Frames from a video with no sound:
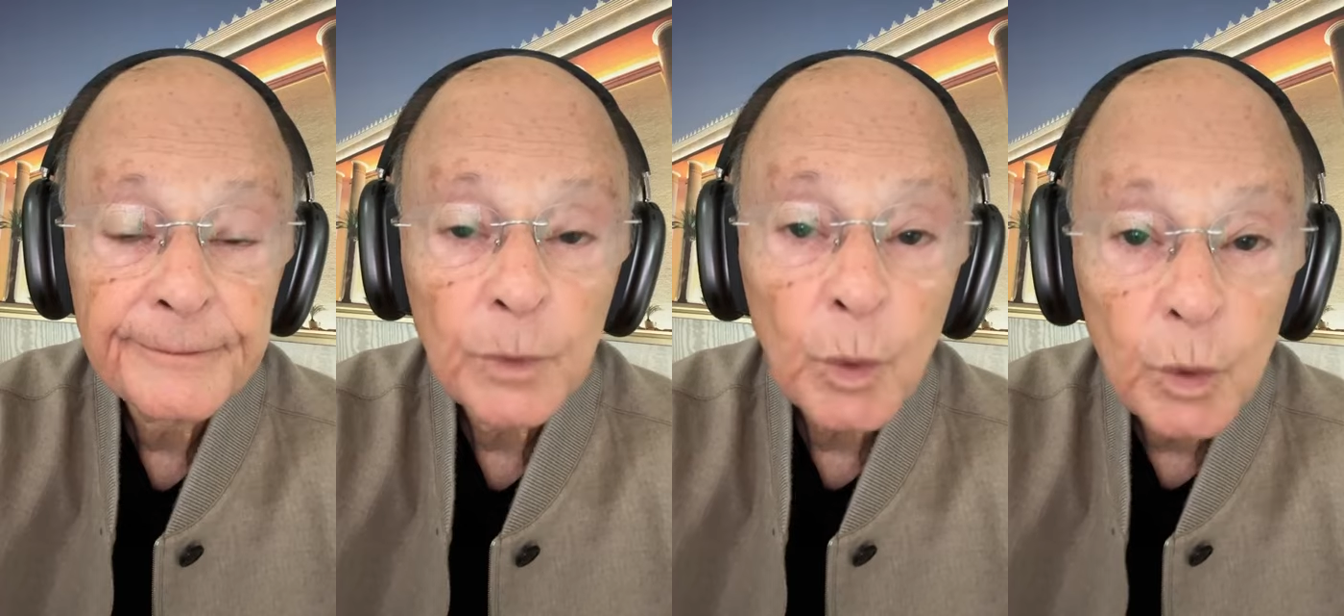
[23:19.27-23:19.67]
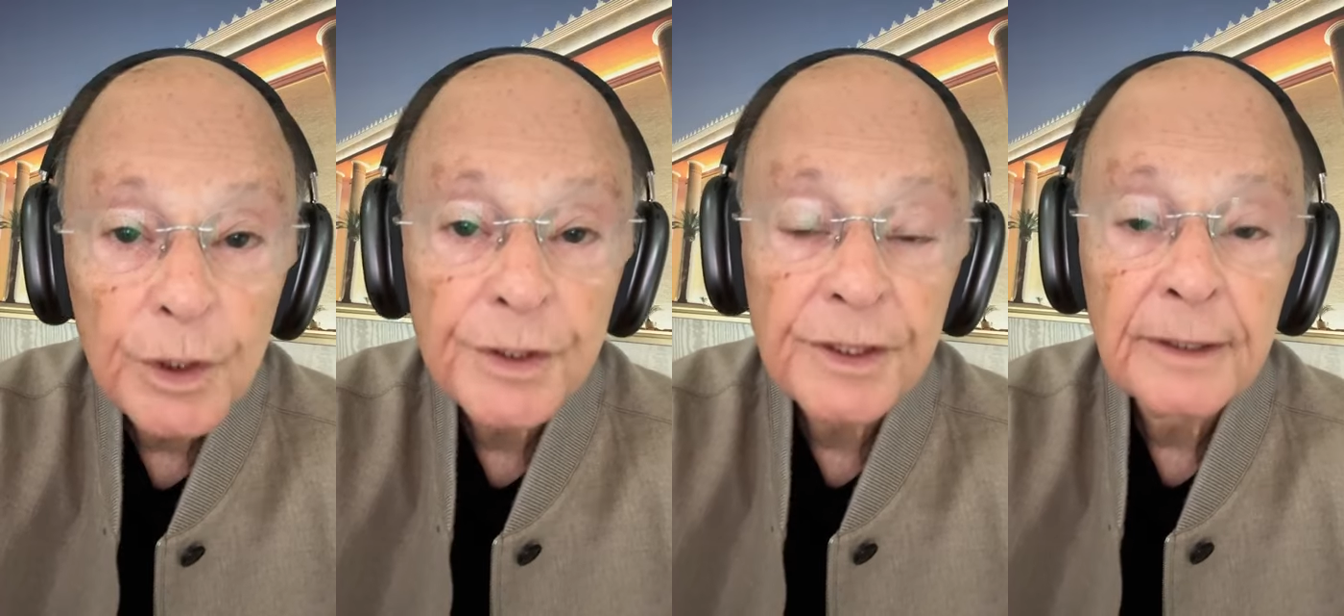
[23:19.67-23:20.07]

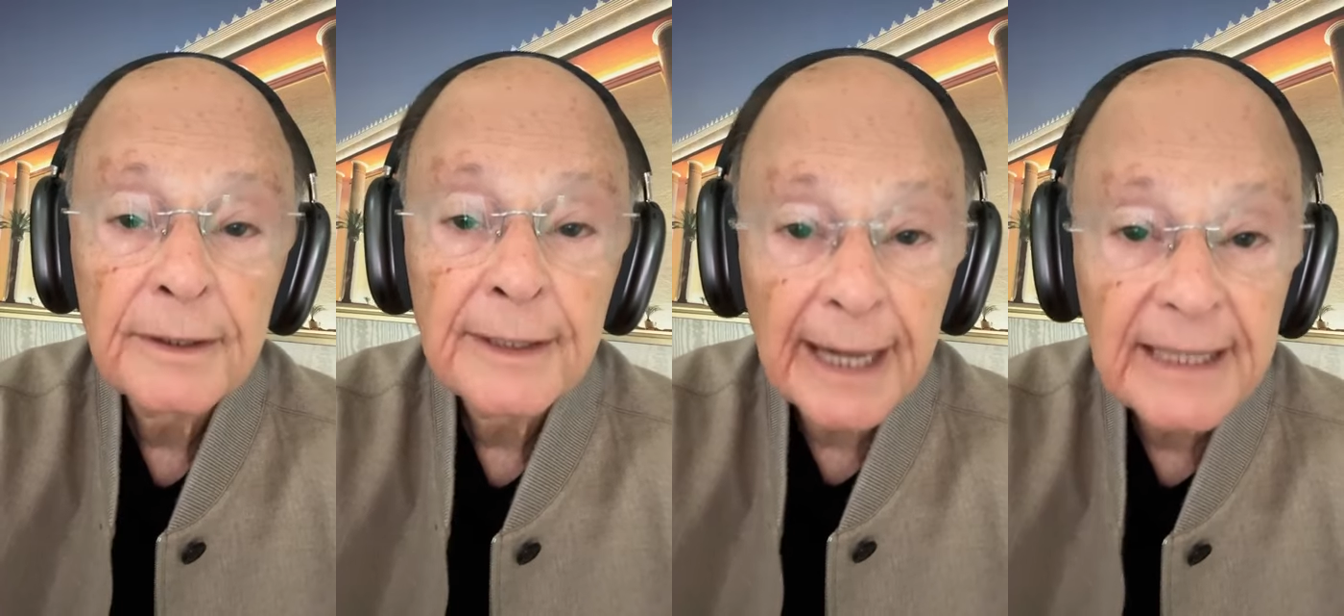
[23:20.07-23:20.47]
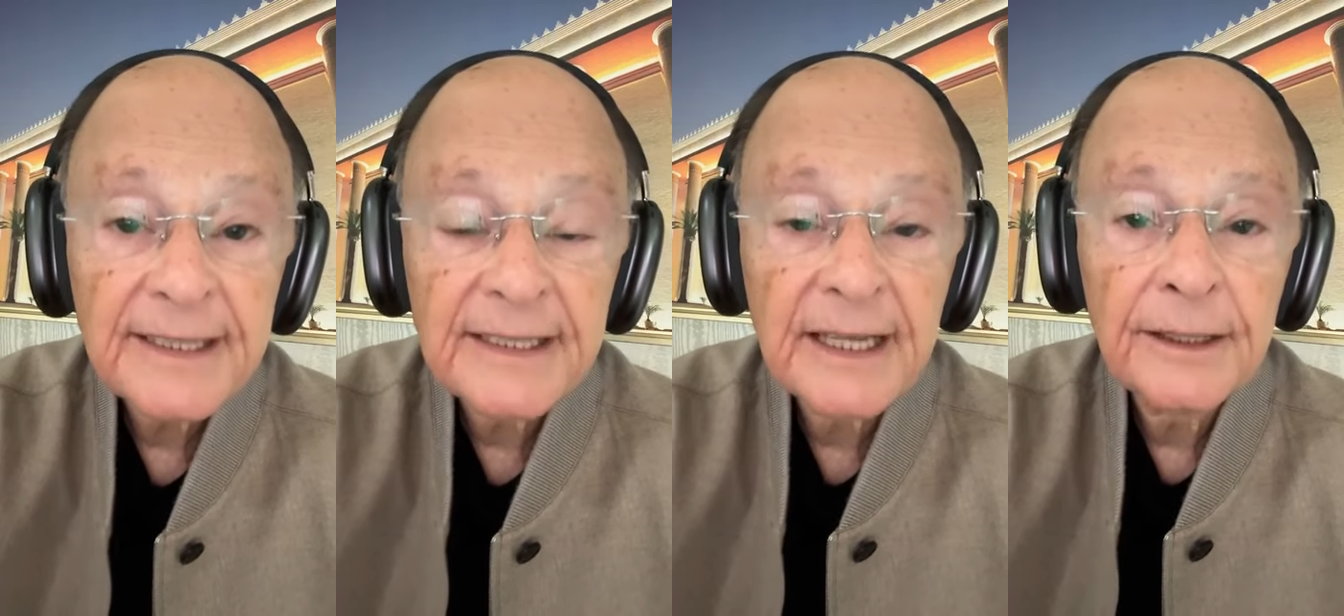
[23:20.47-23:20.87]
Today,
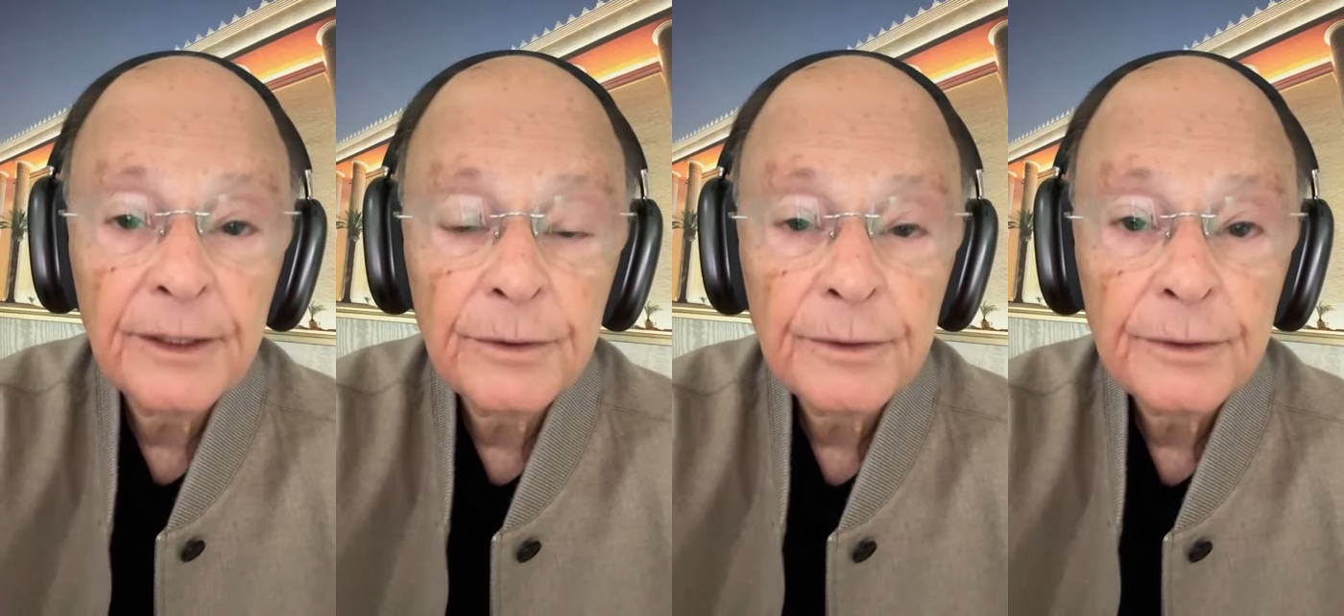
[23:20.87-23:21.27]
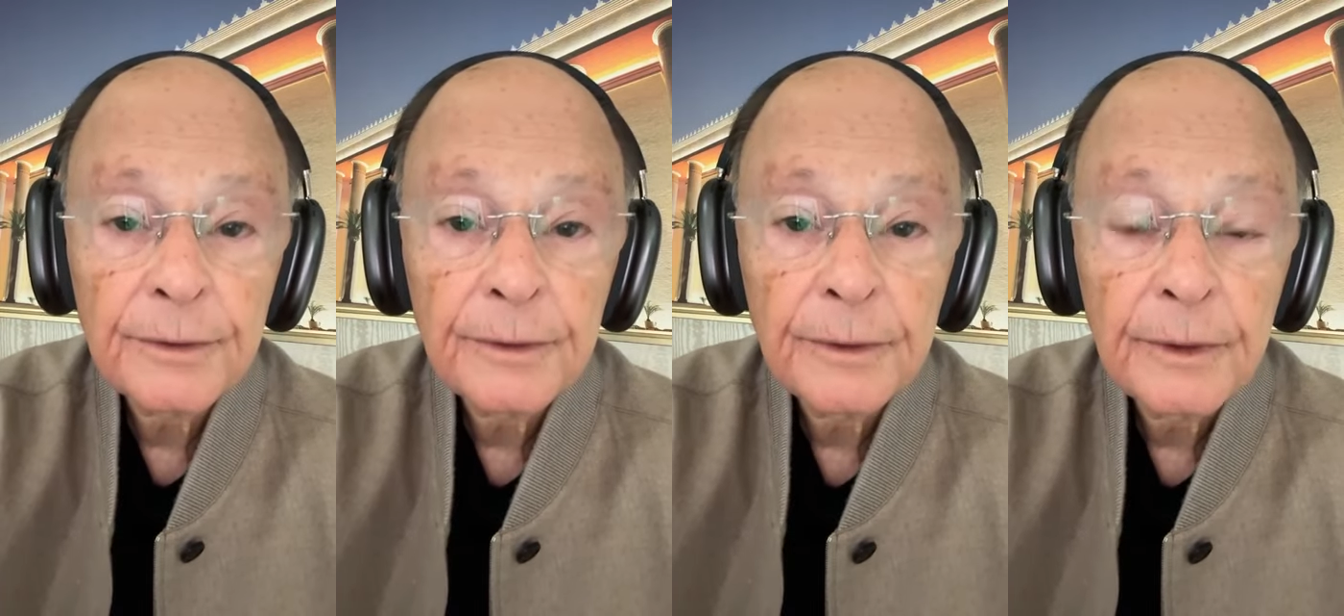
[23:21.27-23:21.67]
praise God,
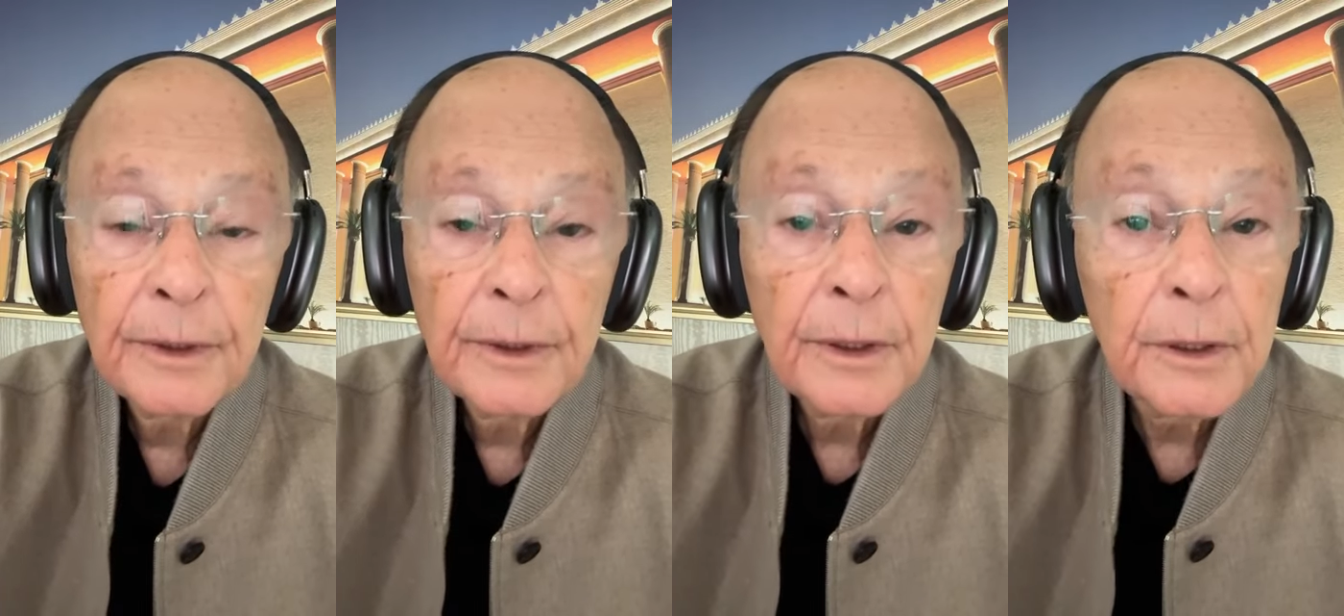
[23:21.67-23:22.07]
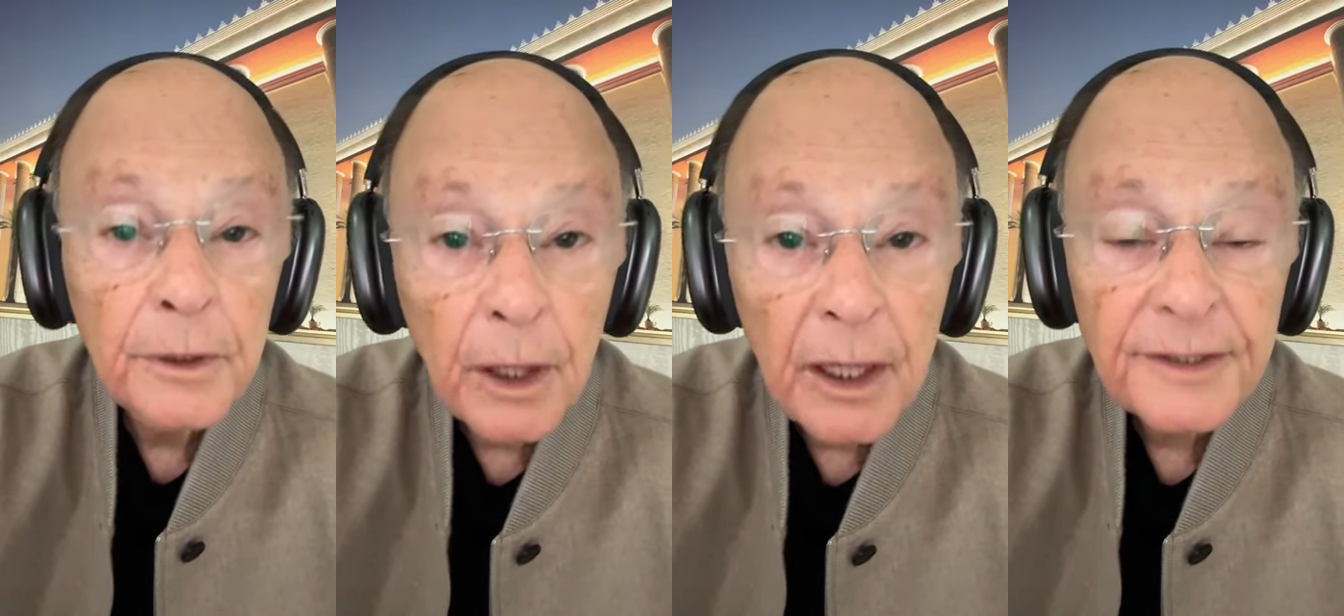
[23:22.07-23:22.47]

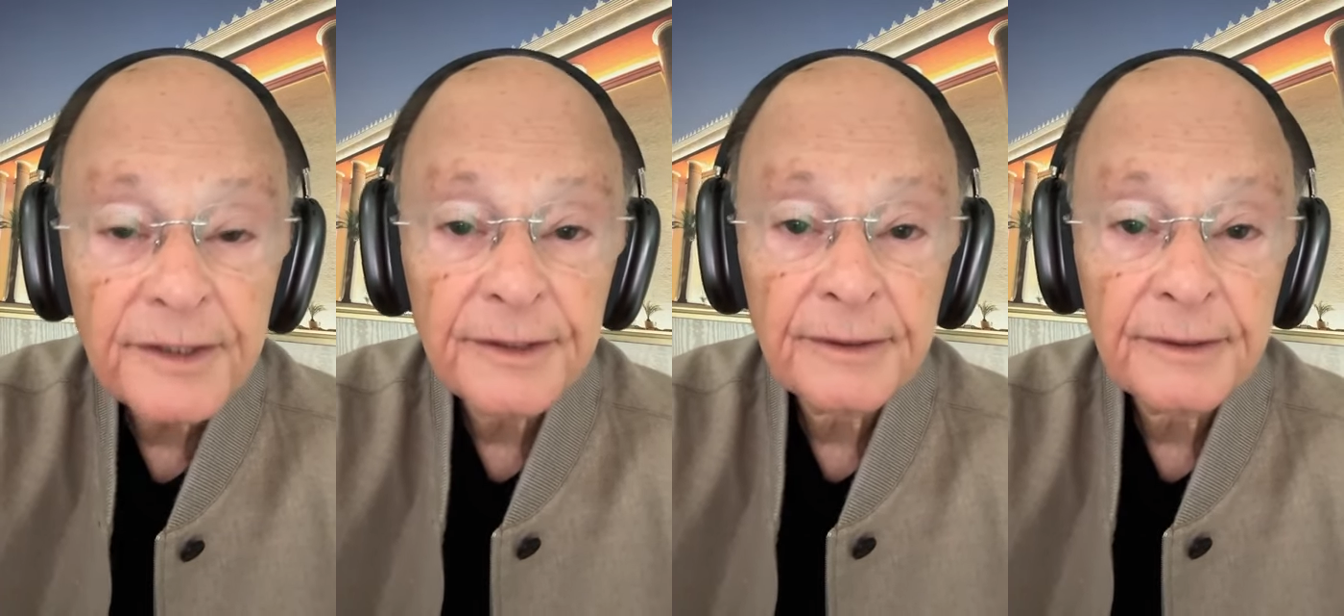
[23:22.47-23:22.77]
we